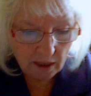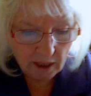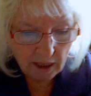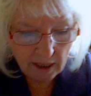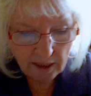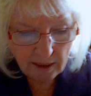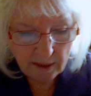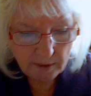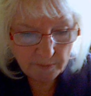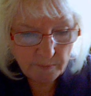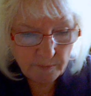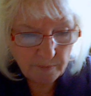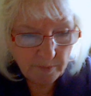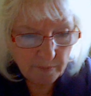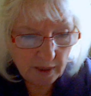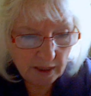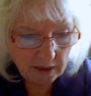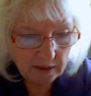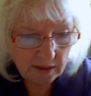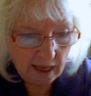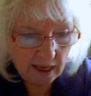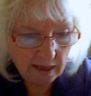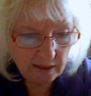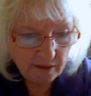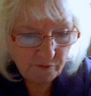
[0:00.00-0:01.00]

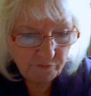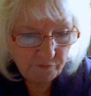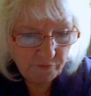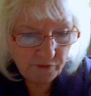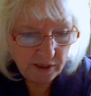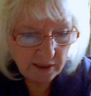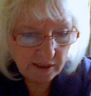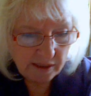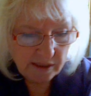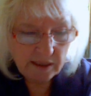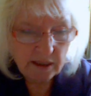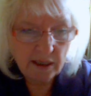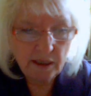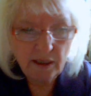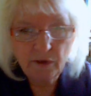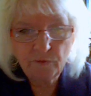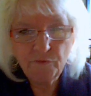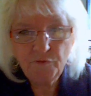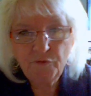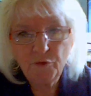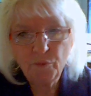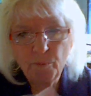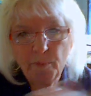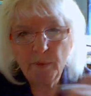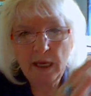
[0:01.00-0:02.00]
A lot of this
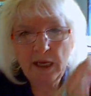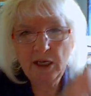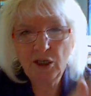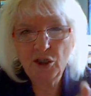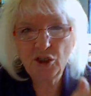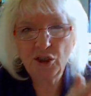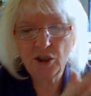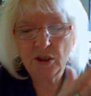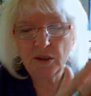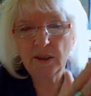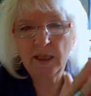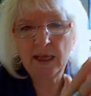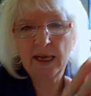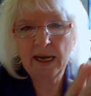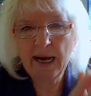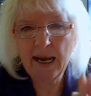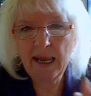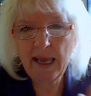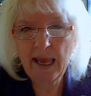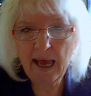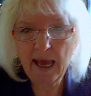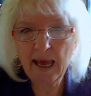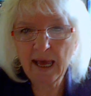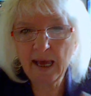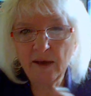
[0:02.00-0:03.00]
information that I
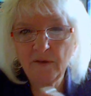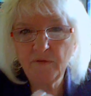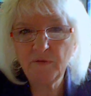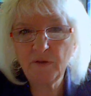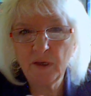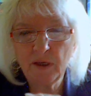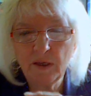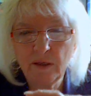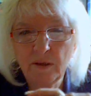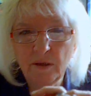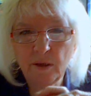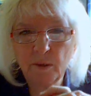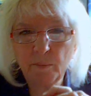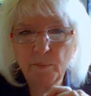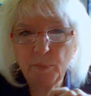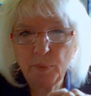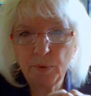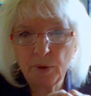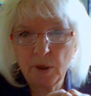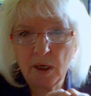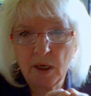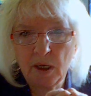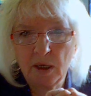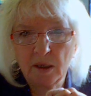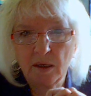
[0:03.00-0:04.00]
have in the
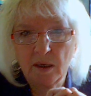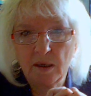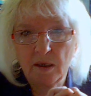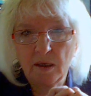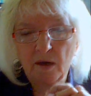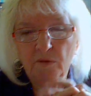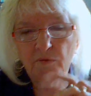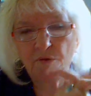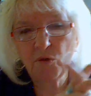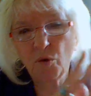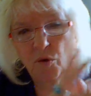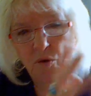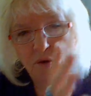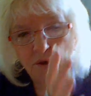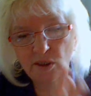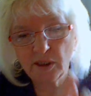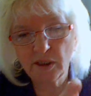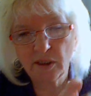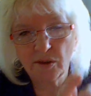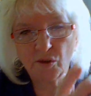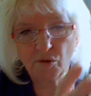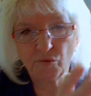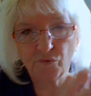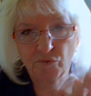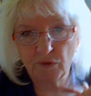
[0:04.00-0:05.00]
book, of
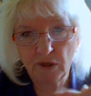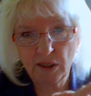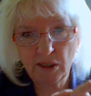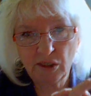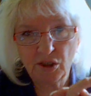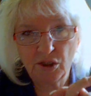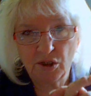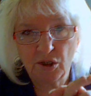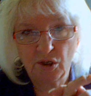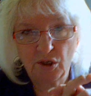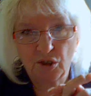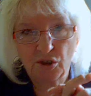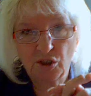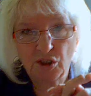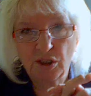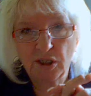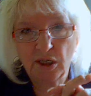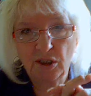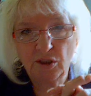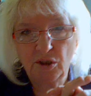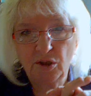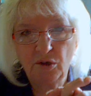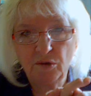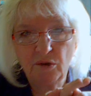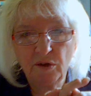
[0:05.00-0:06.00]
course, is researched,
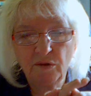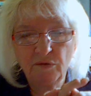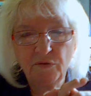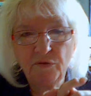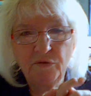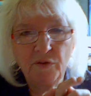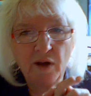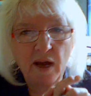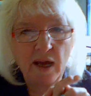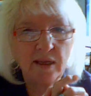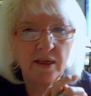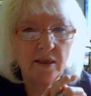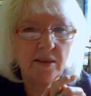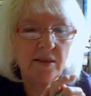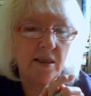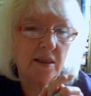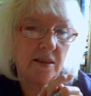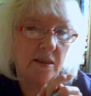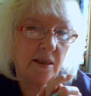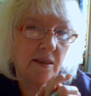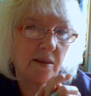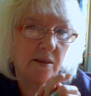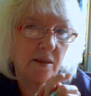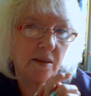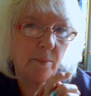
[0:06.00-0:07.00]
and you can find
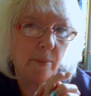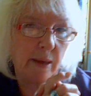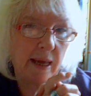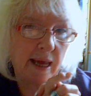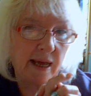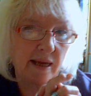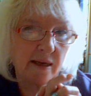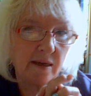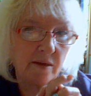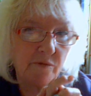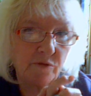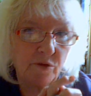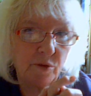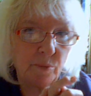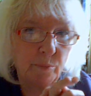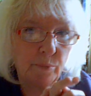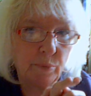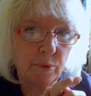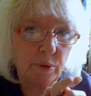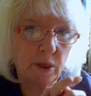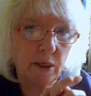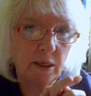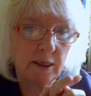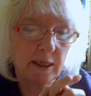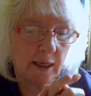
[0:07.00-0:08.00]
in the back of the
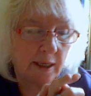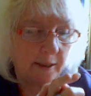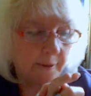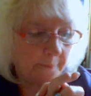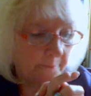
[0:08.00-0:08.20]
book